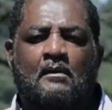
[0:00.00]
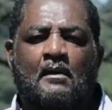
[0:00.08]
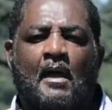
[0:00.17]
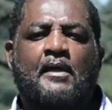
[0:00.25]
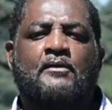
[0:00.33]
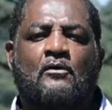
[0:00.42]

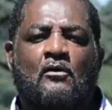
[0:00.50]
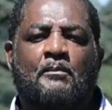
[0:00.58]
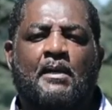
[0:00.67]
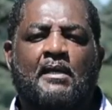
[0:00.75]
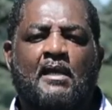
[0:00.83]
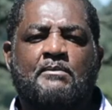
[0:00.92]
How you doing?
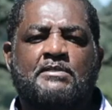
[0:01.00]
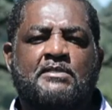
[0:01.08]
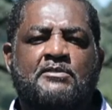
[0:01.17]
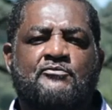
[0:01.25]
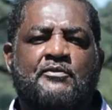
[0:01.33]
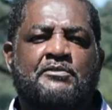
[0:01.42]
My name is
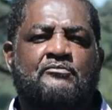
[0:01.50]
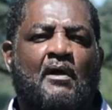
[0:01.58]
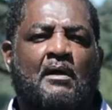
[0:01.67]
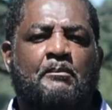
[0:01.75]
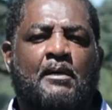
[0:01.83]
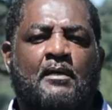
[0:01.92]
Idris
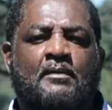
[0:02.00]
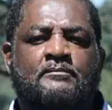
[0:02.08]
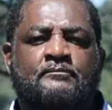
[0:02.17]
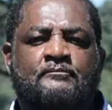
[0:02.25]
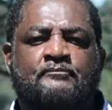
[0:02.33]
Rahman.